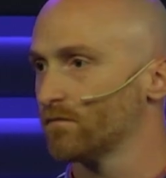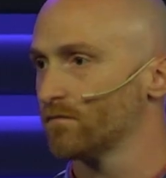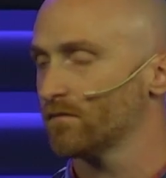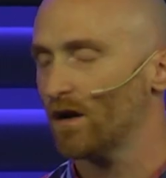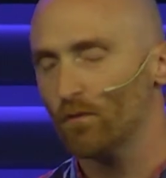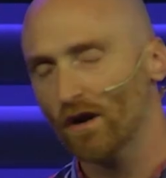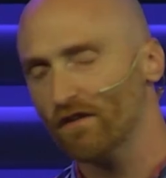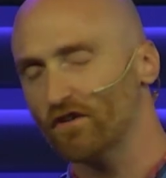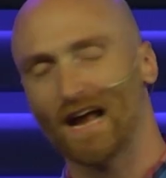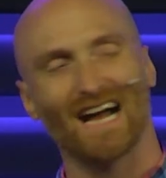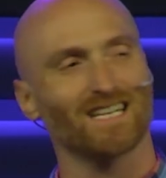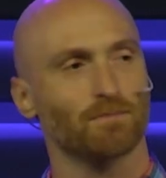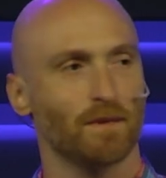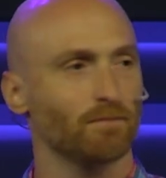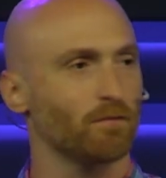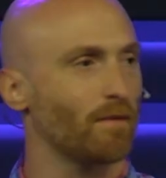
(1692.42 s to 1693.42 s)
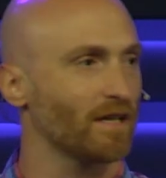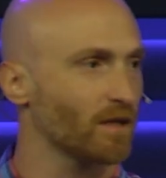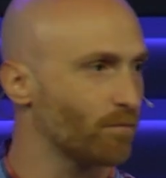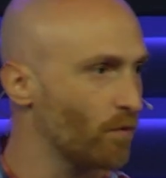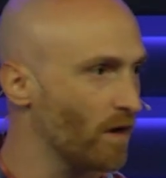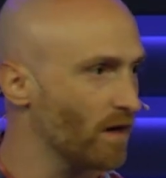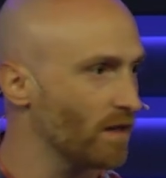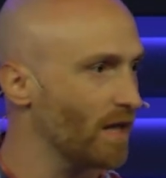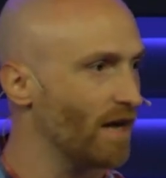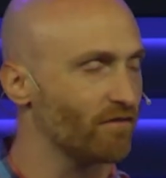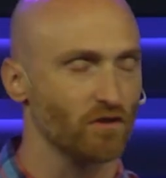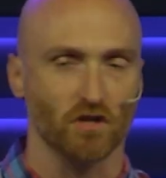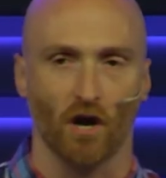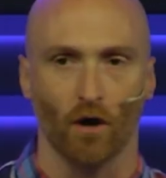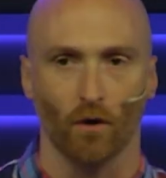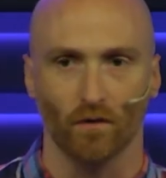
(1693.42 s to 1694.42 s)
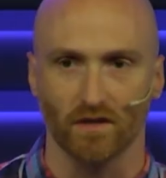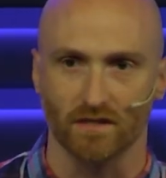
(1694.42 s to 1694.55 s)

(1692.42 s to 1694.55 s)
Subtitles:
Whenever you ask people about their prayer life, there's always